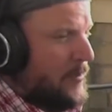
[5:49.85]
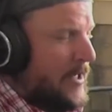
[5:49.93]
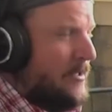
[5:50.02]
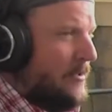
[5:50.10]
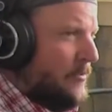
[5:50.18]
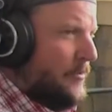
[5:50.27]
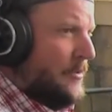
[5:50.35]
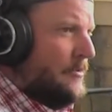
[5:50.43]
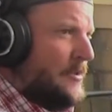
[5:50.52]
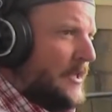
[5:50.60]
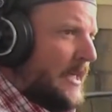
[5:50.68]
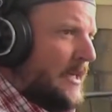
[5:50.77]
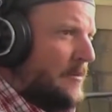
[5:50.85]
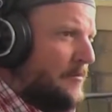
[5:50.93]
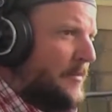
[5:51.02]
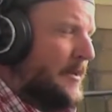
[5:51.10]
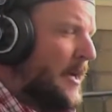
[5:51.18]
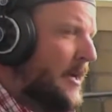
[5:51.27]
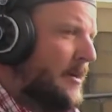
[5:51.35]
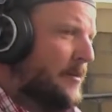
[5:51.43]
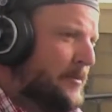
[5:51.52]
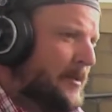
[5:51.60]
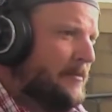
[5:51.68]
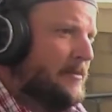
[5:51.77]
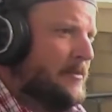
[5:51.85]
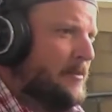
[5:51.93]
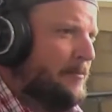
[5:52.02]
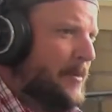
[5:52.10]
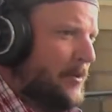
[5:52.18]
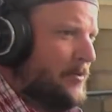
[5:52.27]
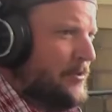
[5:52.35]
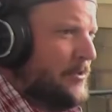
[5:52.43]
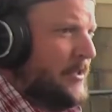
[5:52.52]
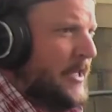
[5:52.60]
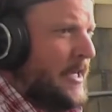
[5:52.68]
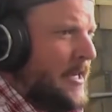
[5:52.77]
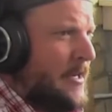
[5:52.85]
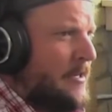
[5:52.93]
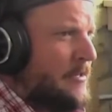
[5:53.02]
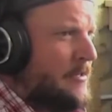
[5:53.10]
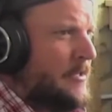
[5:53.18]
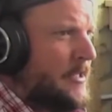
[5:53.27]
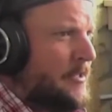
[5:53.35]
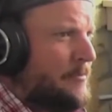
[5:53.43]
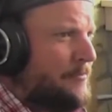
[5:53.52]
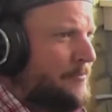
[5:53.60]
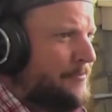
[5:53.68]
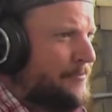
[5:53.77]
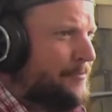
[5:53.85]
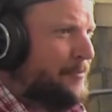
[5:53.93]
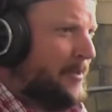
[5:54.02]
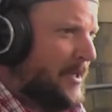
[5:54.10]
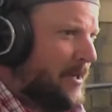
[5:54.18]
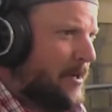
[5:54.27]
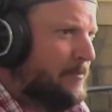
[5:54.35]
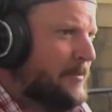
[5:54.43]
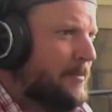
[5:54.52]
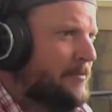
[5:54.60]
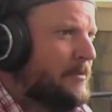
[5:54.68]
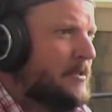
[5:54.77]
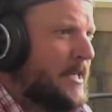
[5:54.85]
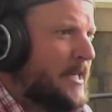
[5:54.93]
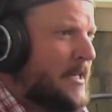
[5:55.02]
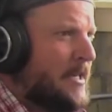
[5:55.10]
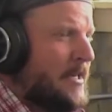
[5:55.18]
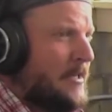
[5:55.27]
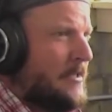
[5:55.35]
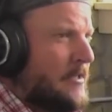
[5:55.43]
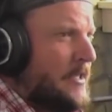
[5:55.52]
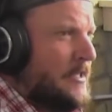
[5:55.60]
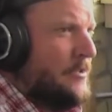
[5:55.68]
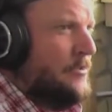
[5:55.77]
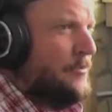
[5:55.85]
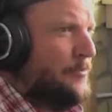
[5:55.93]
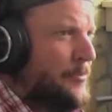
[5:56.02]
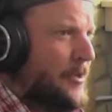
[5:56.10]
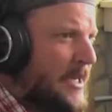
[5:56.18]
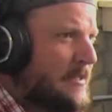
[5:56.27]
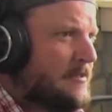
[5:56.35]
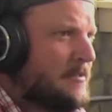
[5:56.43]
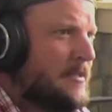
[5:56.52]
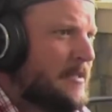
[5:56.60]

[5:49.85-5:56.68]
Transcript: regular routes. I get I hire people to poster. I hire um, PR people. I hire. I do press.